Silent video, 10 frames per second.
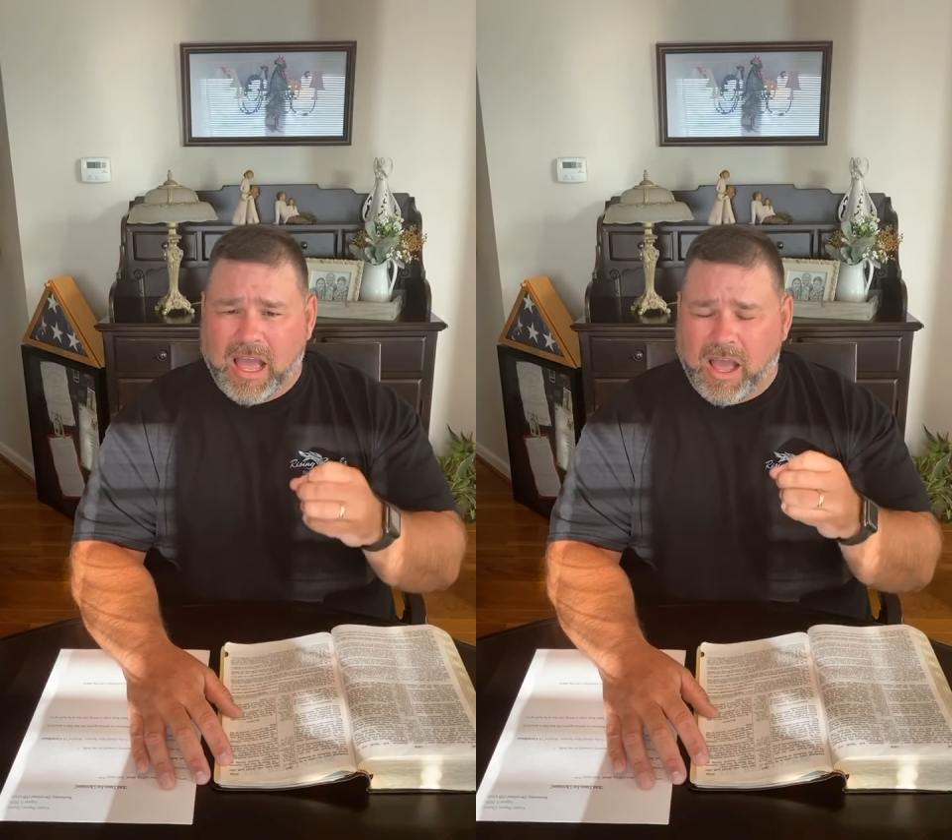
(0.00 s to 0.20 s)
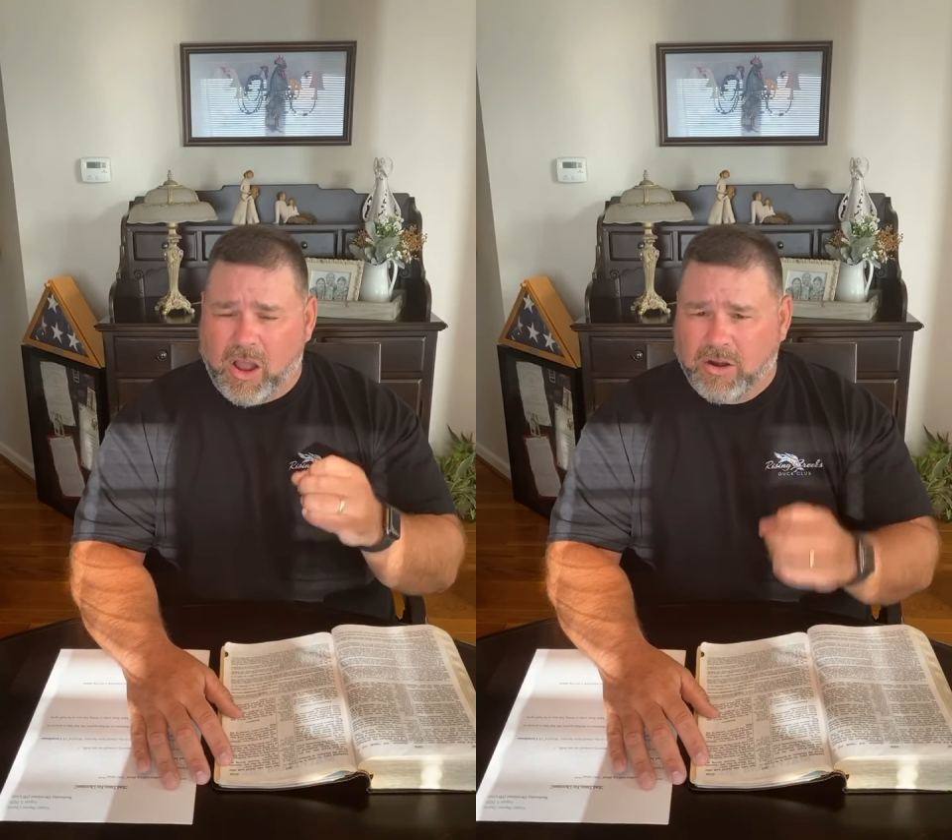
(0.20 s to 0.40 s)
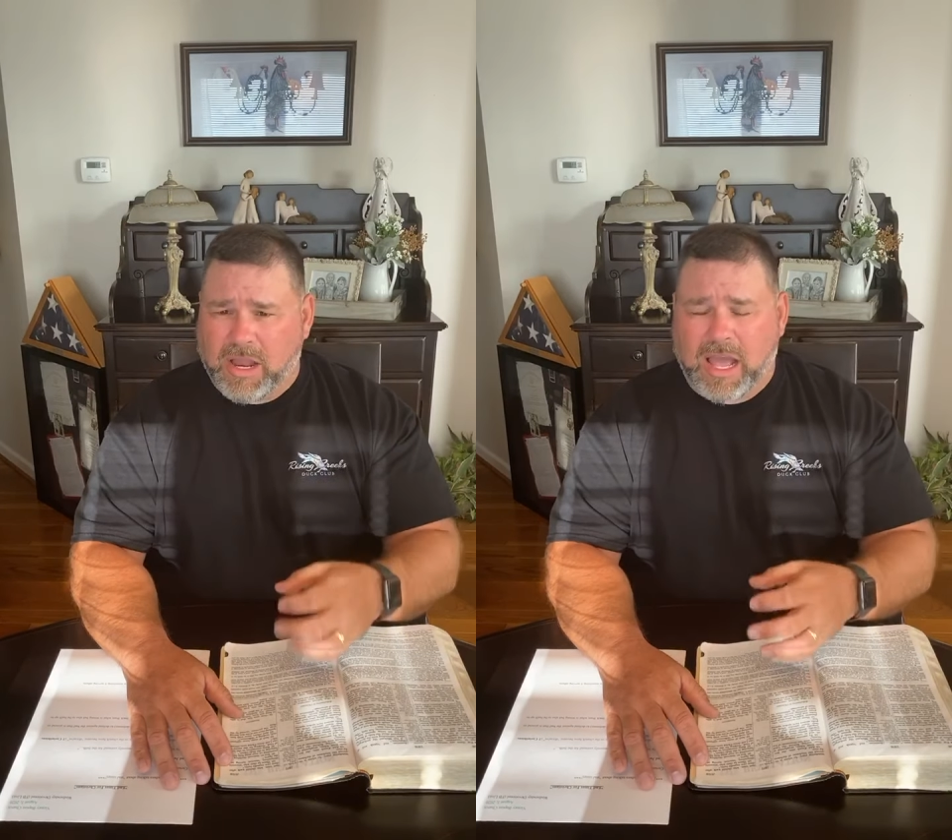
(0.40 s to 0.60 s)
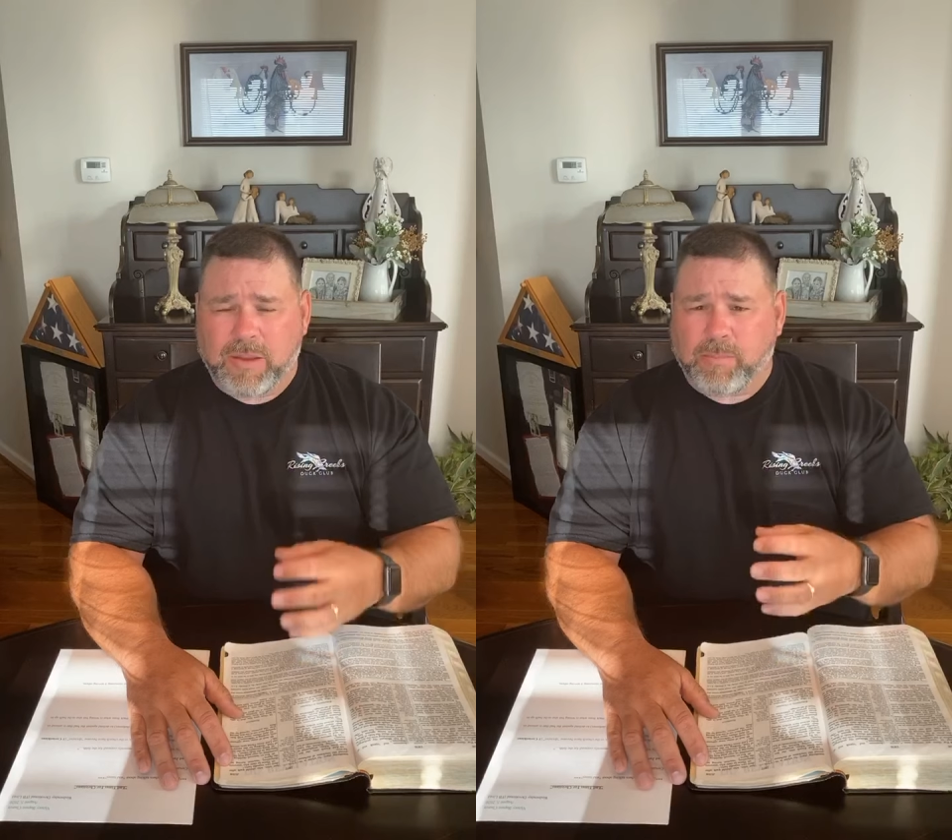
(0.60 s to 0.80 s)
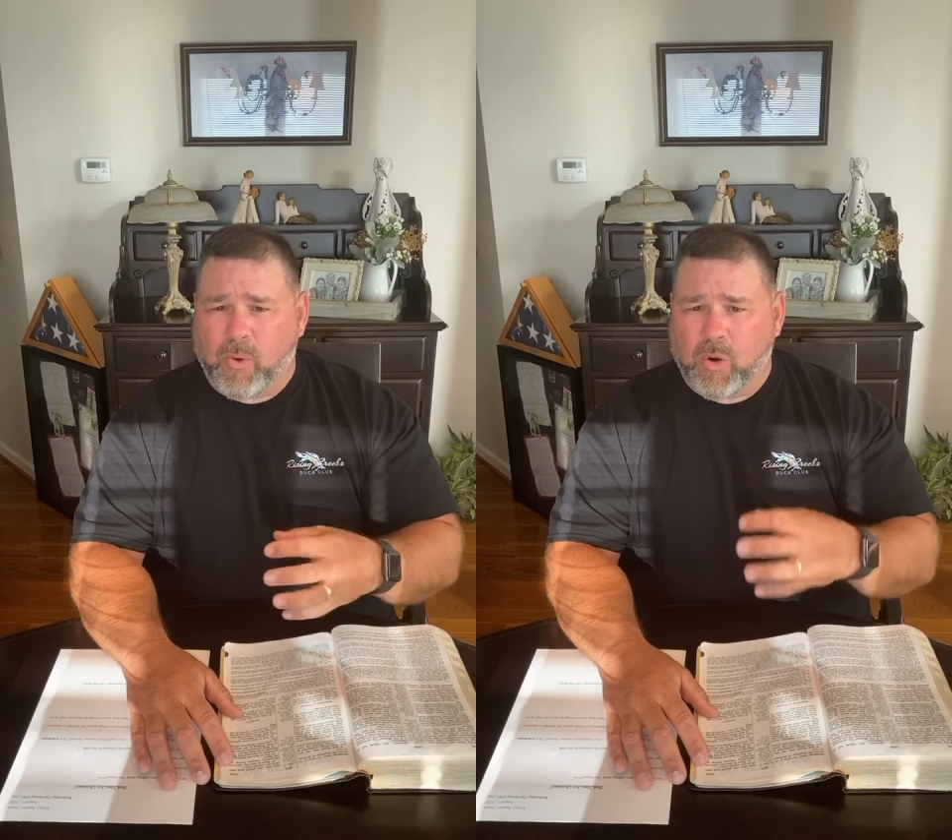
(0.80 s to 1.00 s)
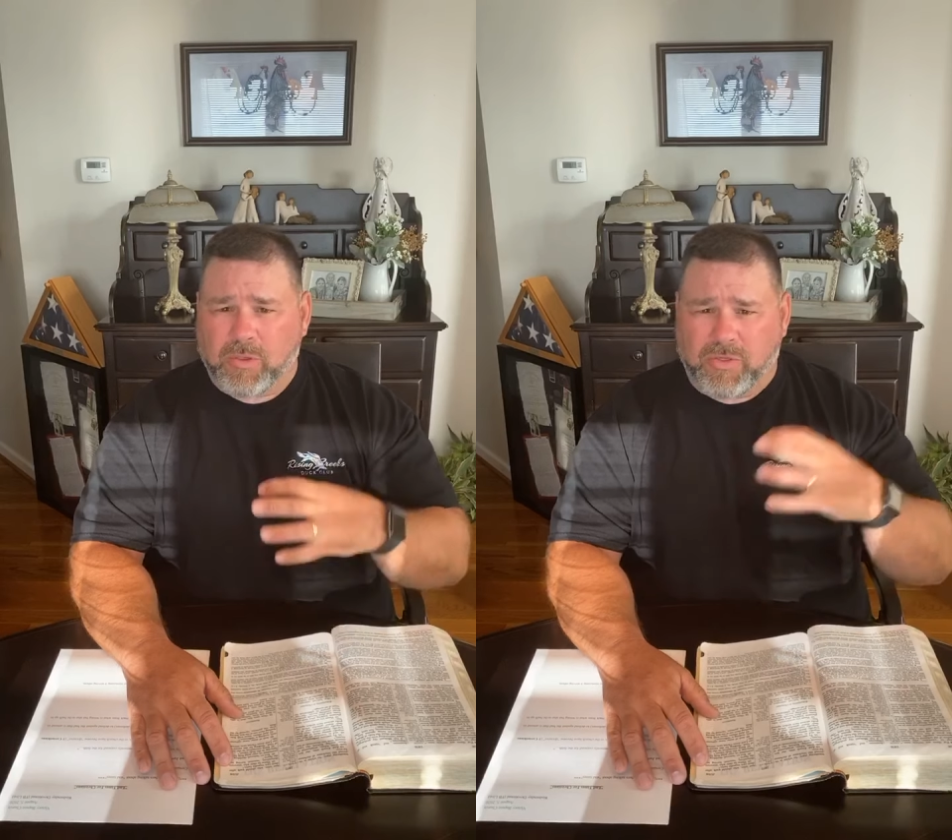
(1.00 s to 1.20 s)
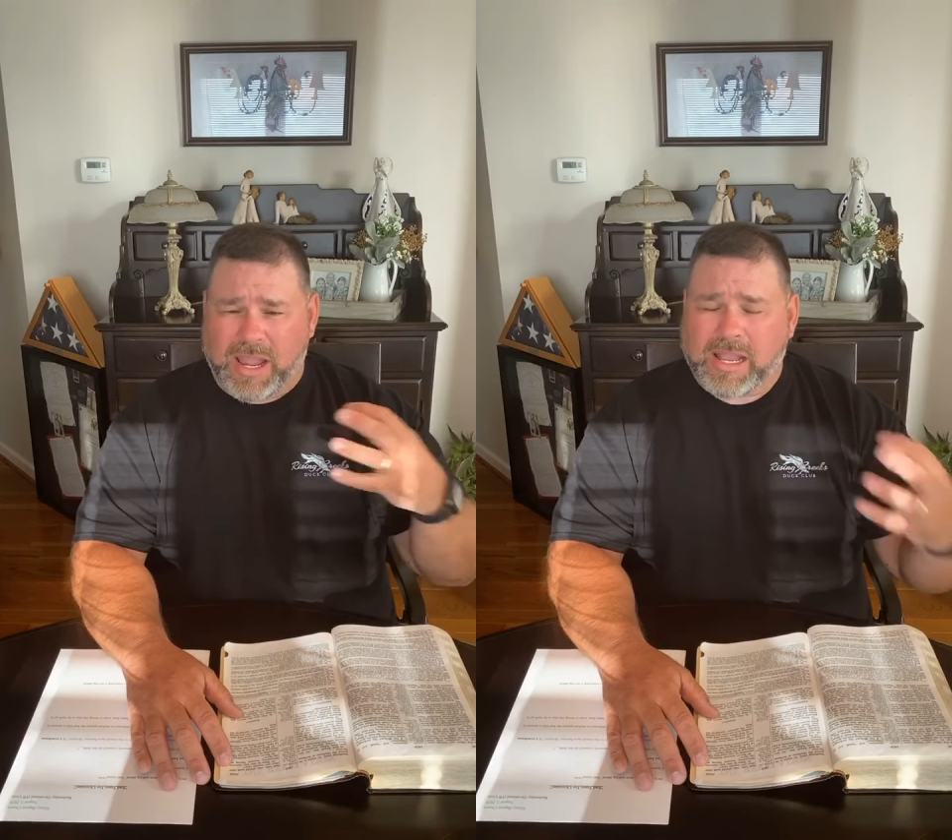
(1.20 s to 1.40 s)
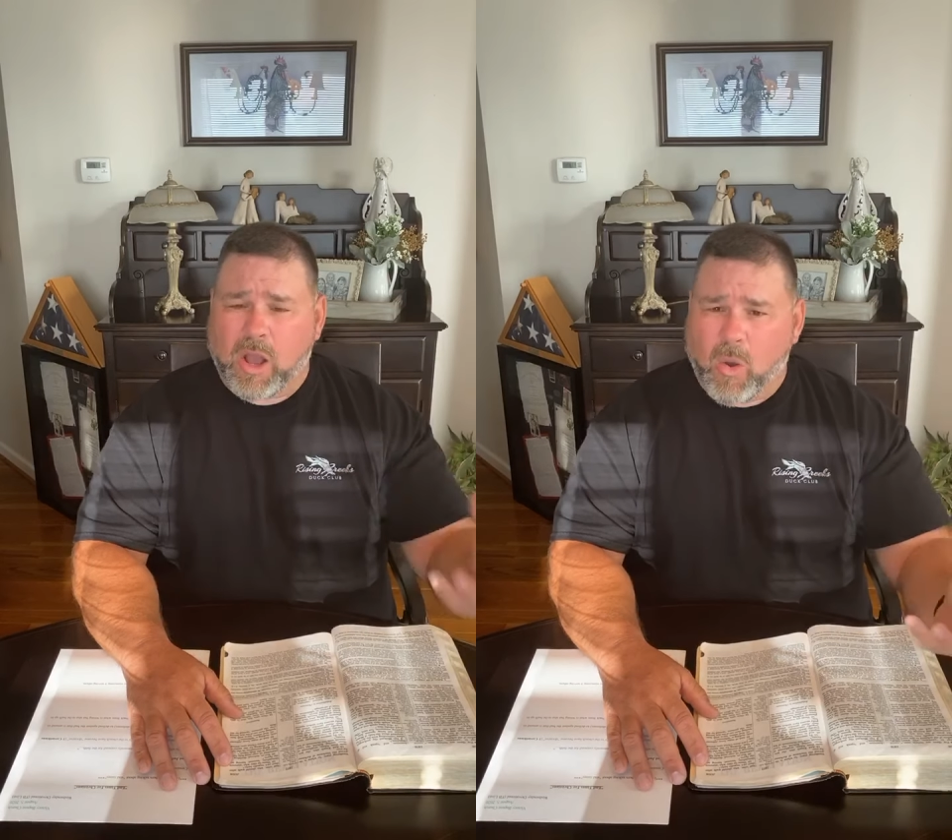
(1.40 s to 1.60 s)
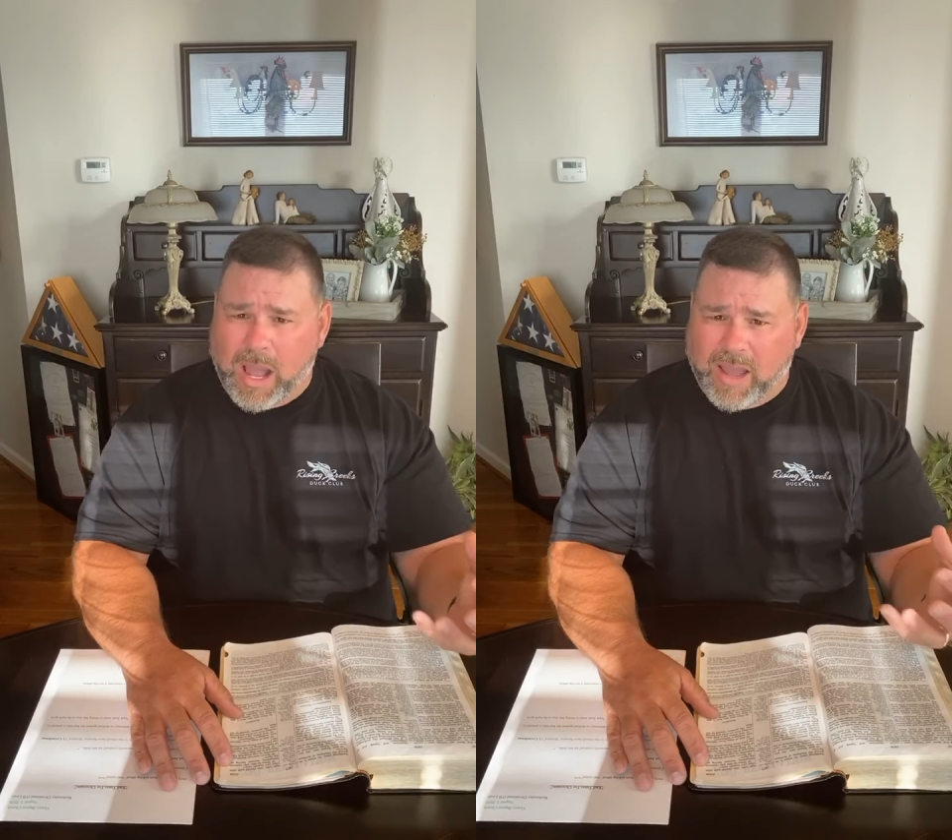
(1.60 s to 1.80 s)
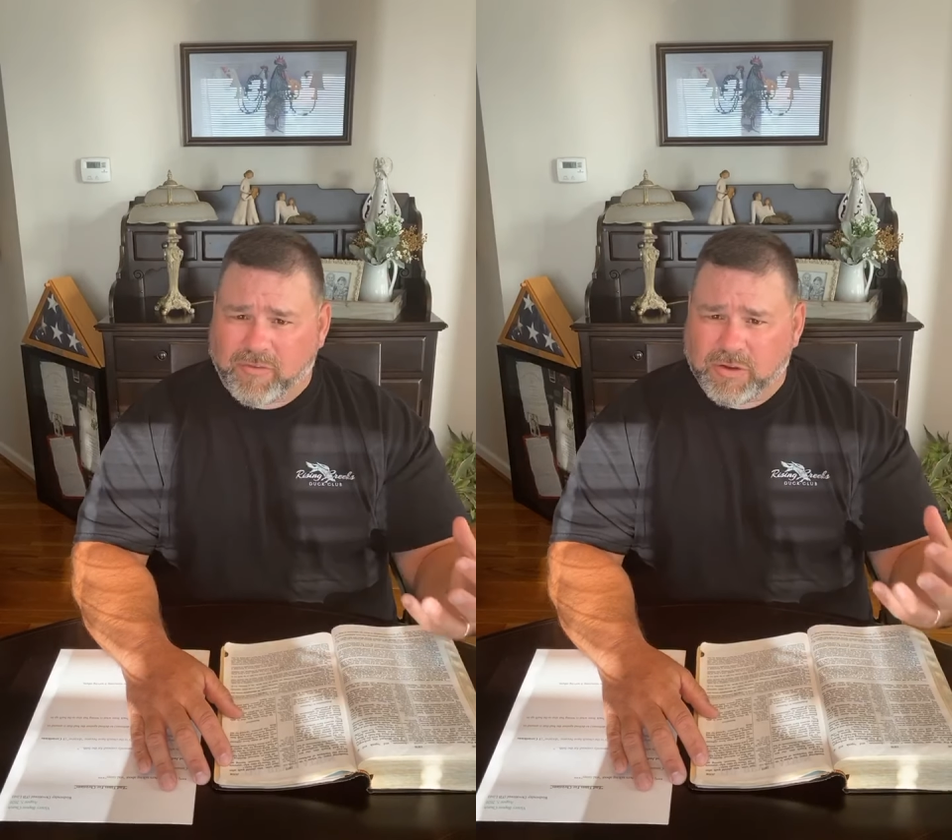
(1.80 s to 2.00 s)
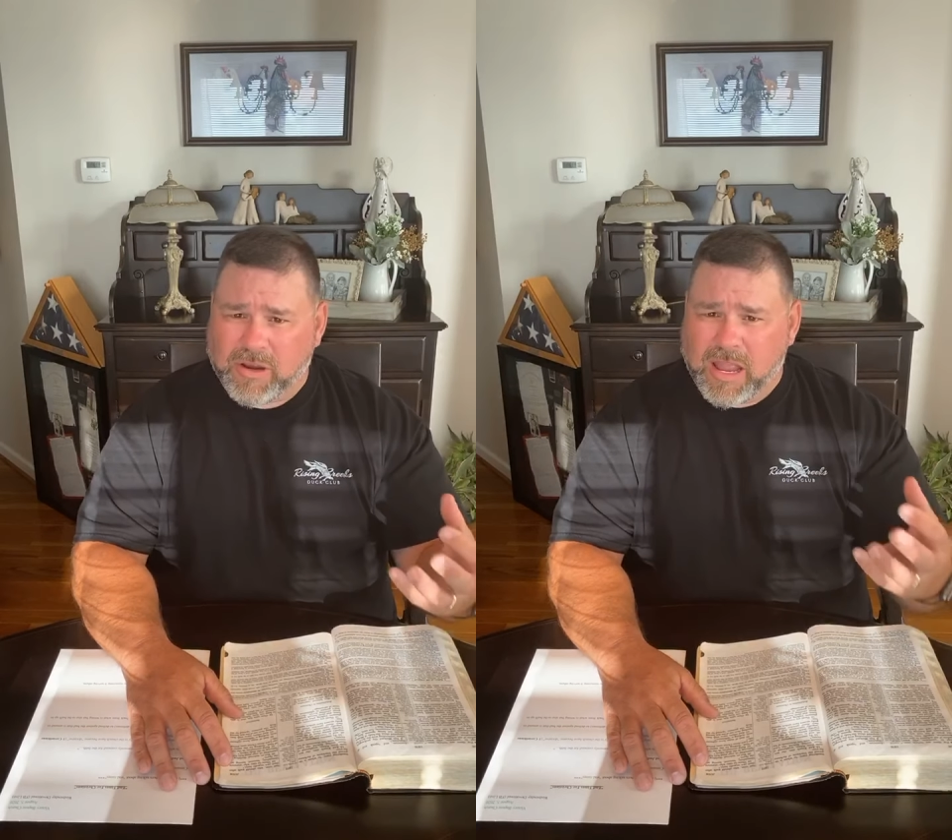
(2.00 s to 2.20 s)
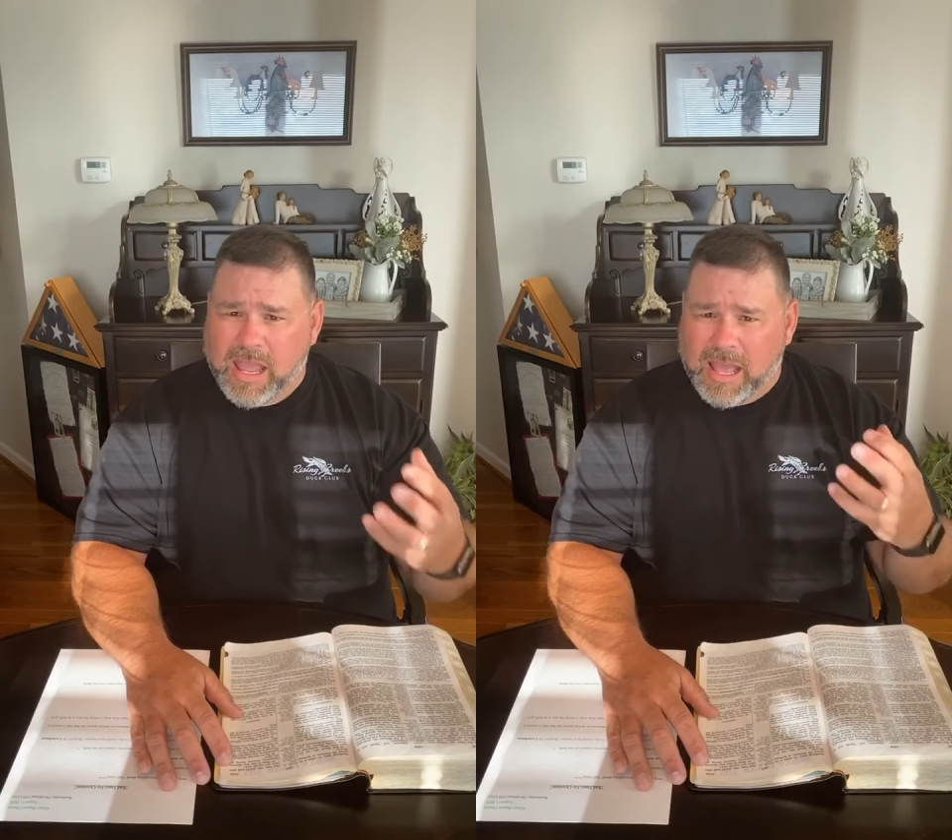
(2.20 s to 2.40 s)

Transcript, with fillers: are not important; they go after,